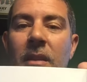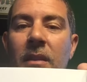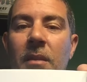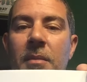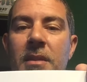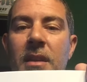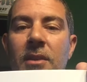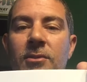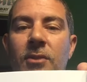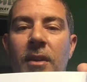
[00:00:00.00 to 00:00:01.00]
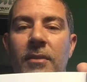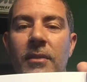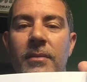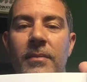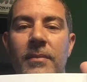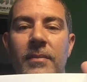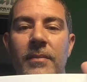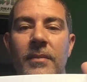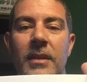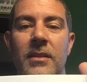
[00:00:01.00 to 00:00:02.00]
A limousine driver.
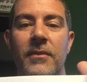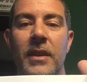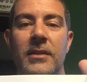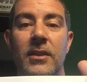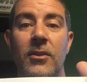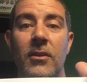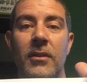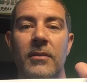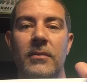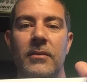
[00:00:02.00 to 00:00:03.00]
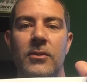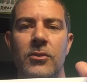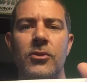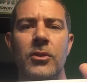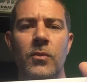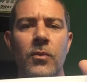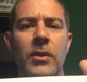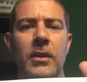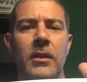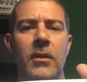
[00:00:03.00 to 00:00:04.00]
That's a fancy car. It's usually
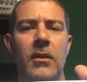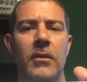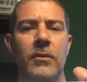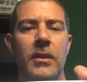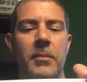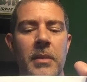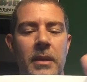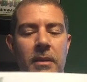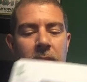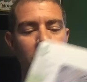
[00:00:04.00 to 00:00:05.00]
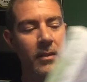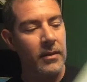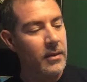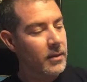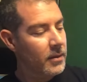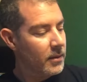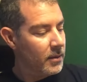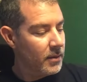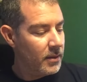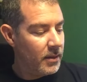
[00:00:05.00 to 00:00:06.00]
really long, really big.
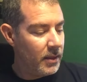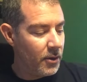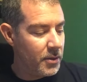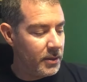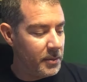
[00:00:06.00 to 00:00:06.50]
Larry the